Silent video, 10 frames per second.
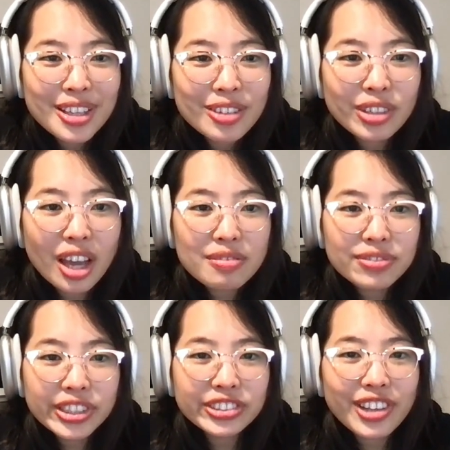we have
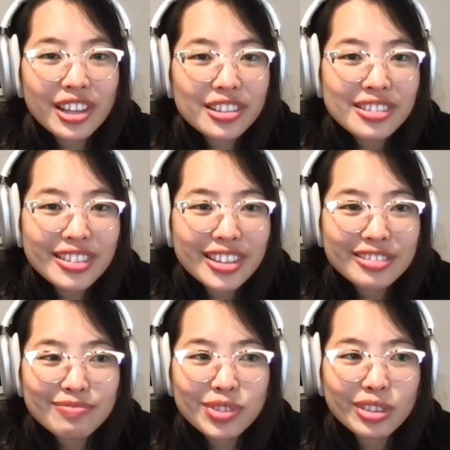free trial
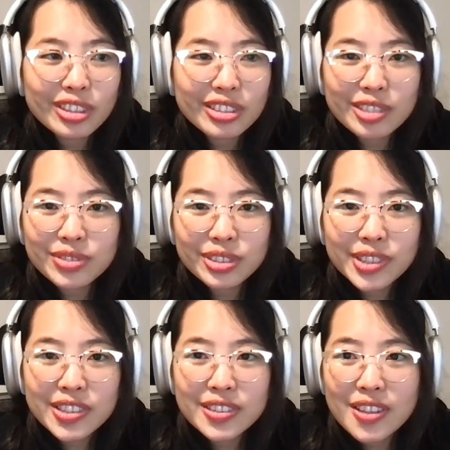and fully
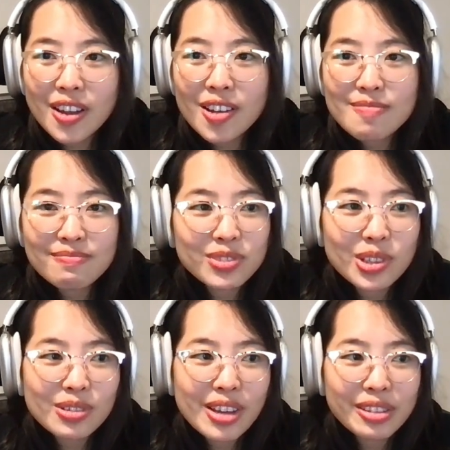self-service um,
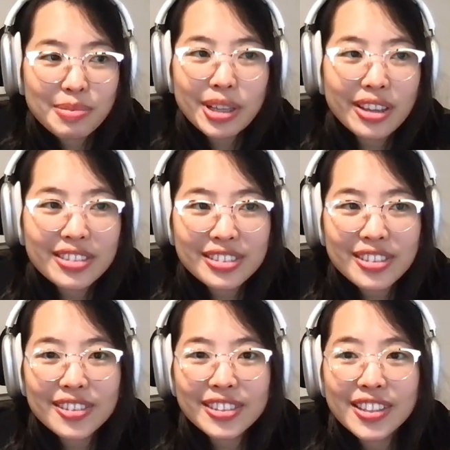so anybody can
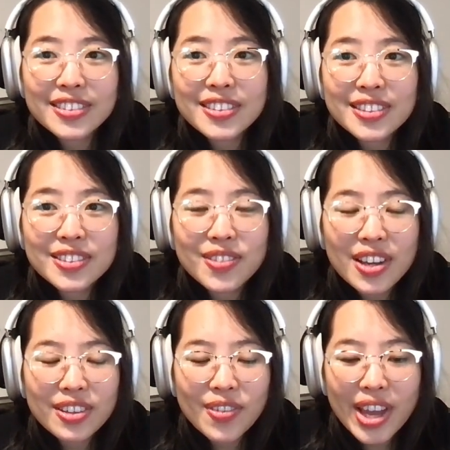start an instance
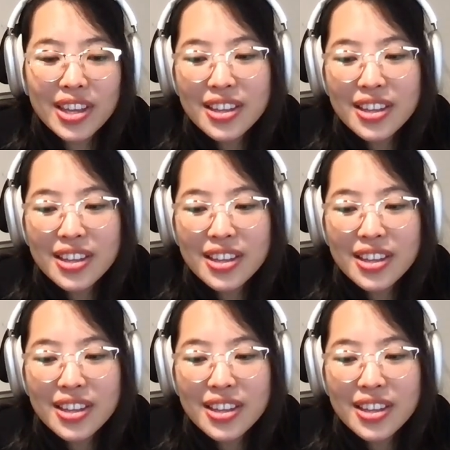right away